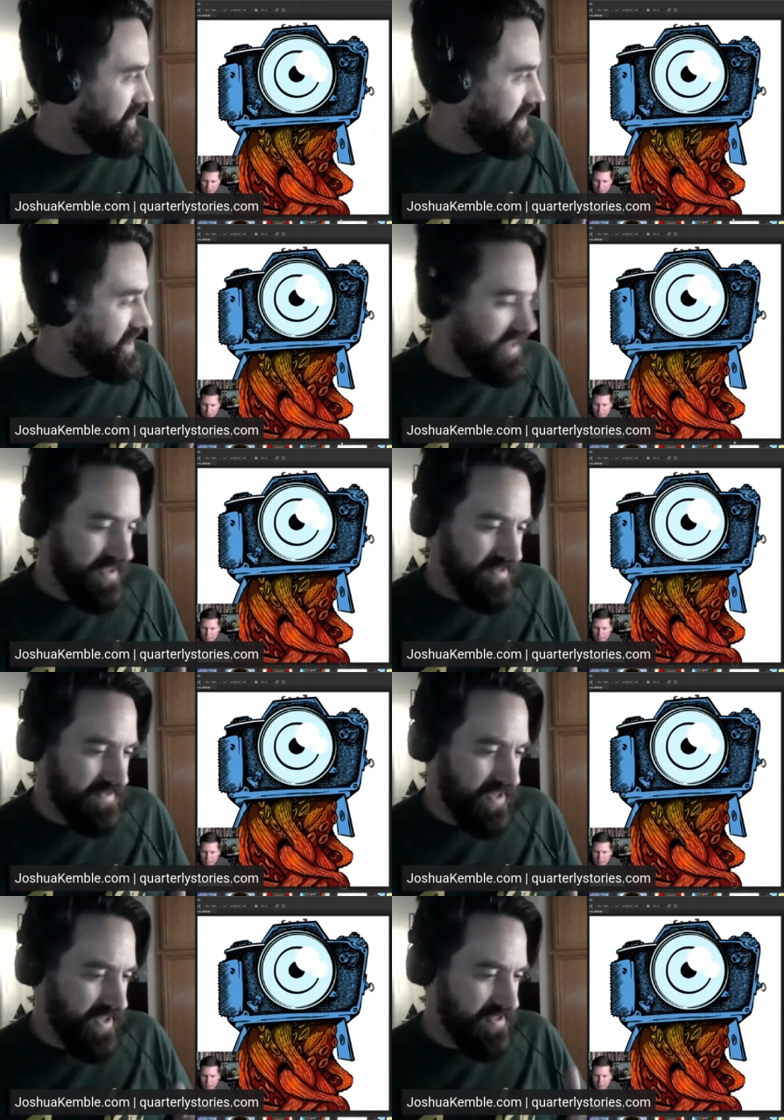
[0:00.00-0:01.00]
and they
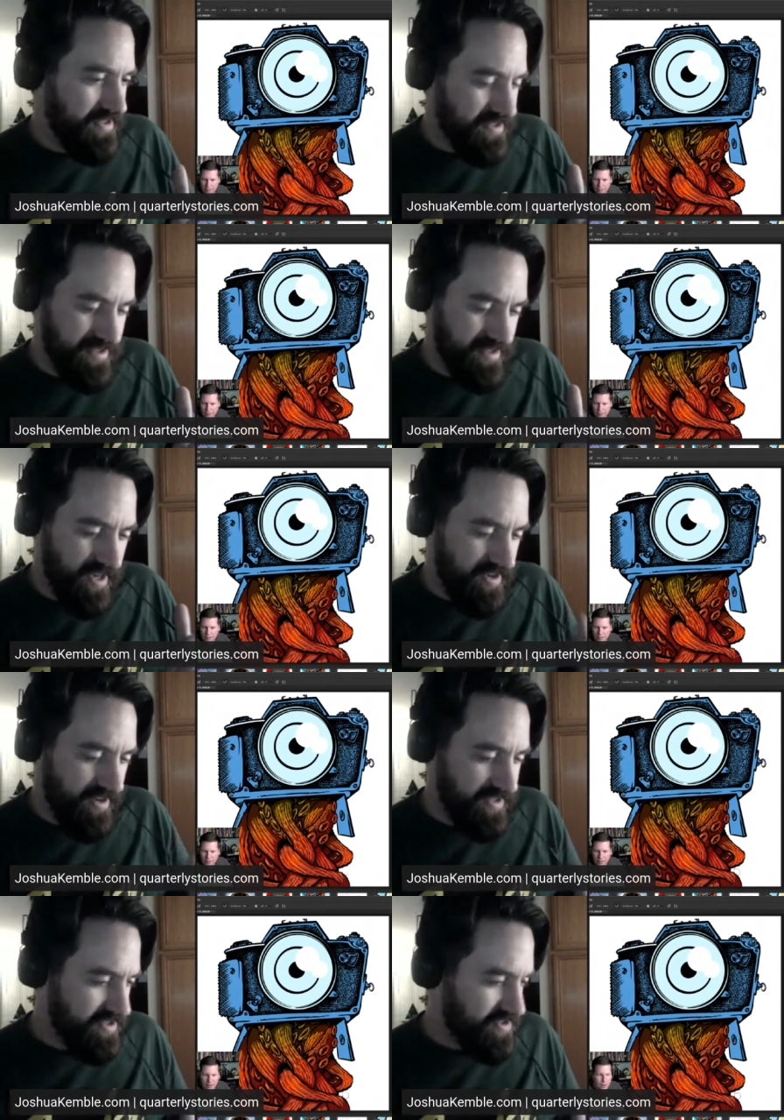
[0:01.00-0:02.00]
get stuck on
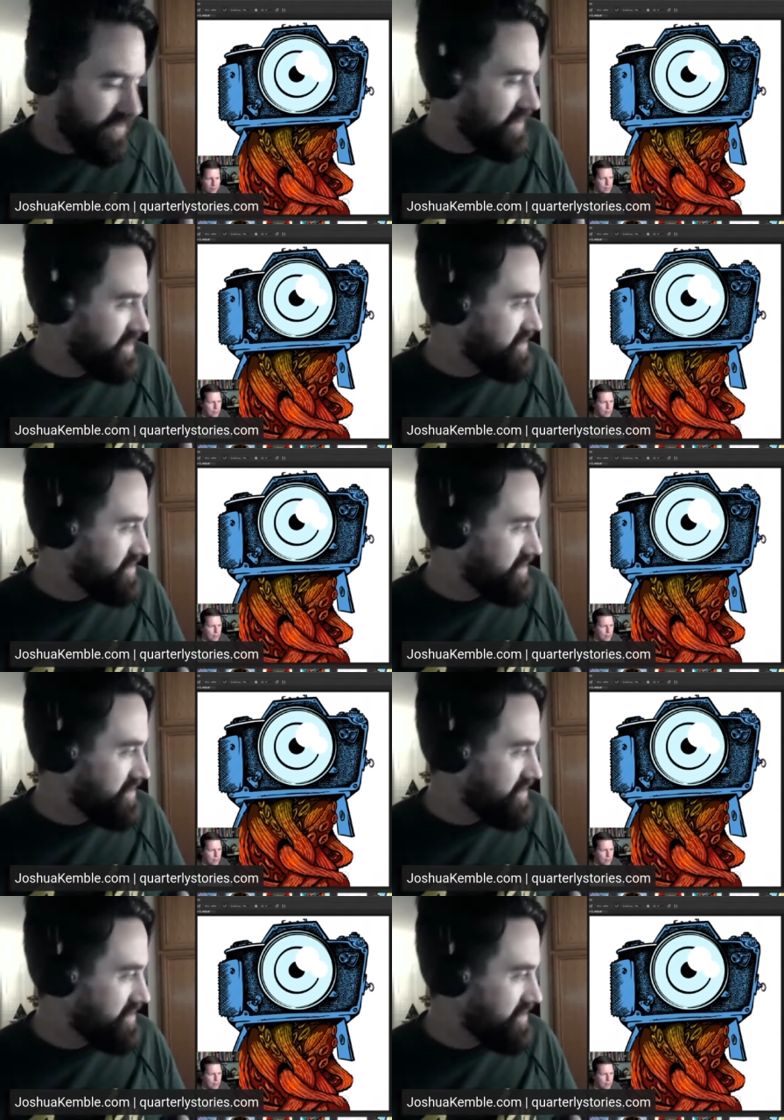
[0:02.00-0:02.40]
a story.